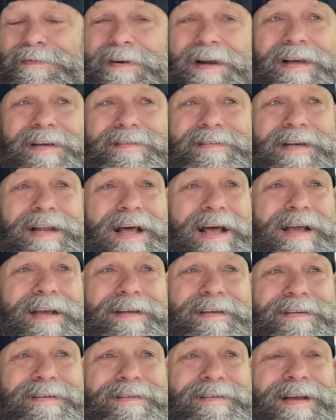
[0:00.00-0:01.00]
and I was like,
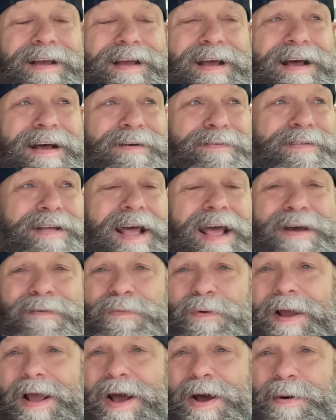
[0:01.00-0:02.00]
I was
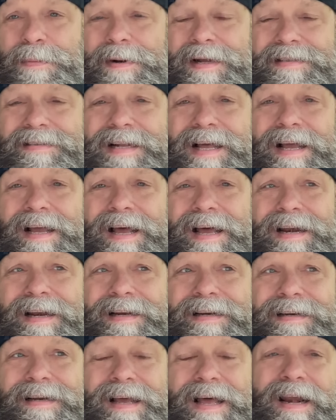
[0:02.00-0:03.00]
halfway home and I was like, I didn't,
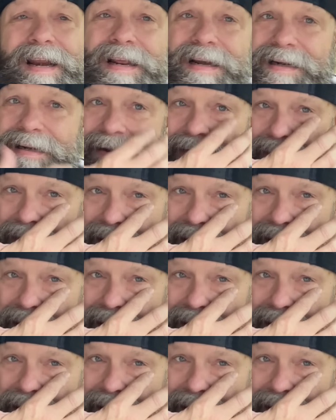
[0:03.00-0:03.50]
I didn't do an